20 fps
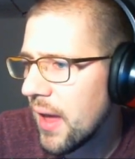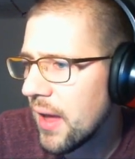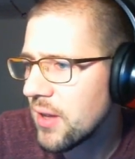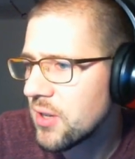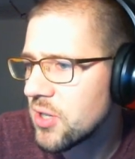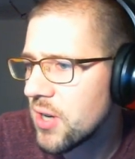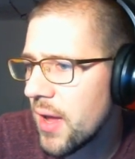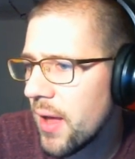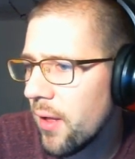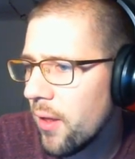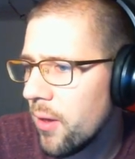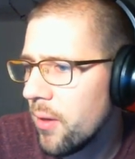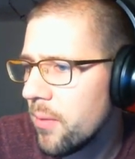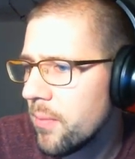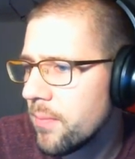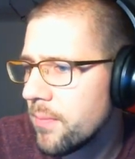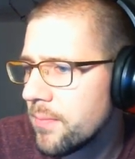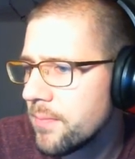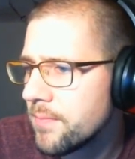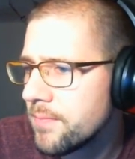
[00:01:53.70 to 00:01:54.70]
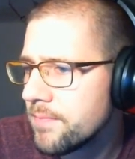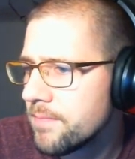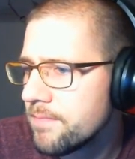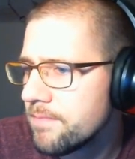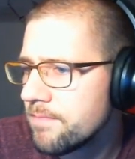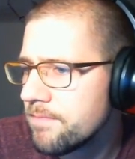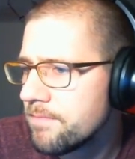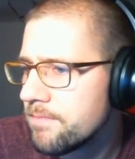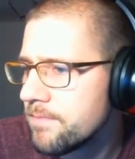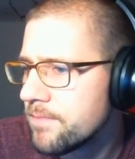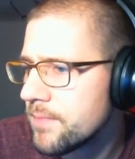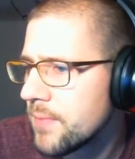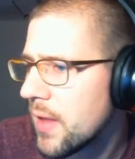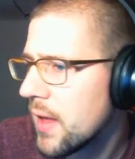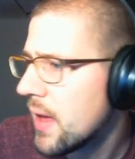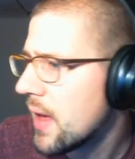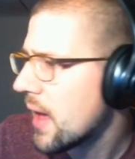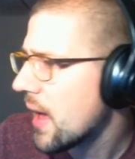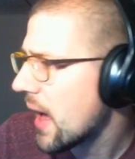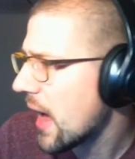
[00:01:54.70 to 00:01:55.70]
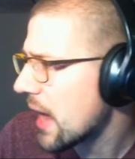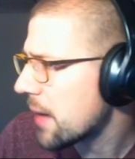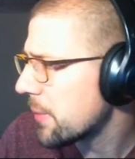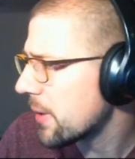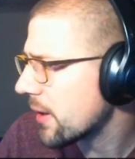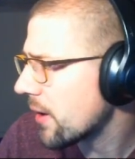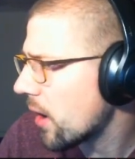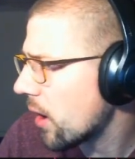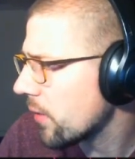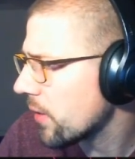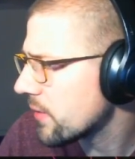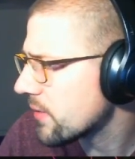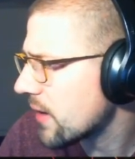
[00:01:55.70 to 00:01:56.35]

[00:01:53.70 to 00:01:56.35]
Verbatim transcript: HL. And I'm going to call